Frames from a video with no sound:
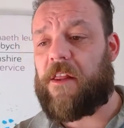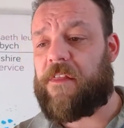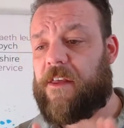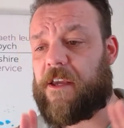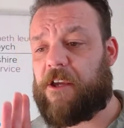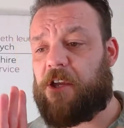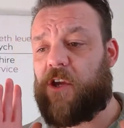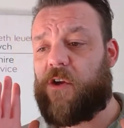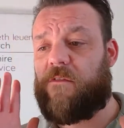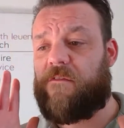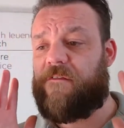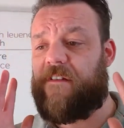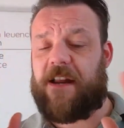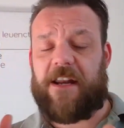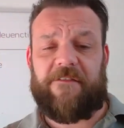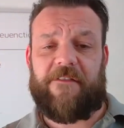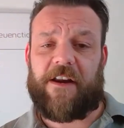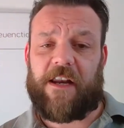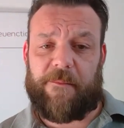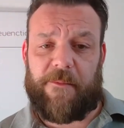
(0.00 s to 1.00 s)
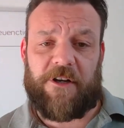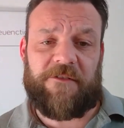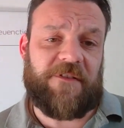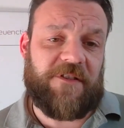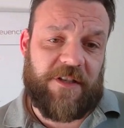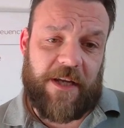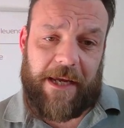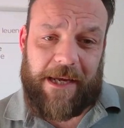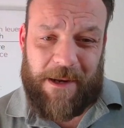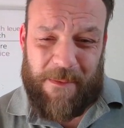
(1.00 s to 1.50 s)
Thank you very, very much for
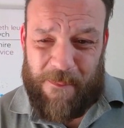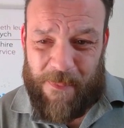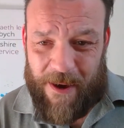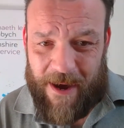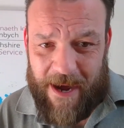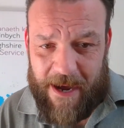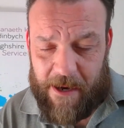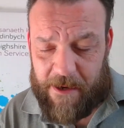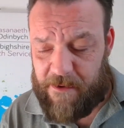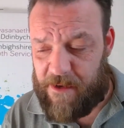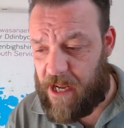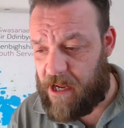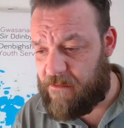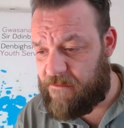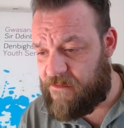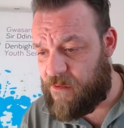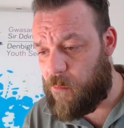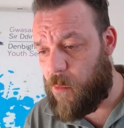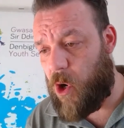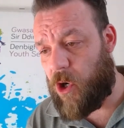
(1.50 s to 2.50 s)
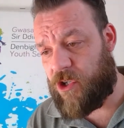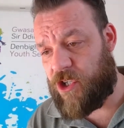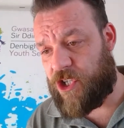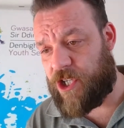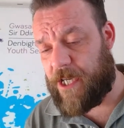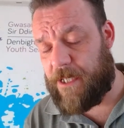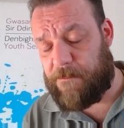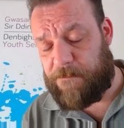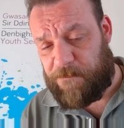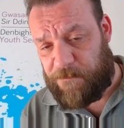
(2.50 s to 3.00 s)
taking part and for
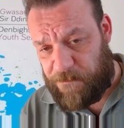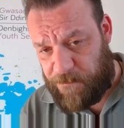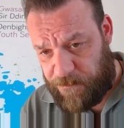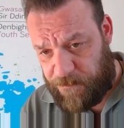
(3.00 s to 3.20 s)
watching.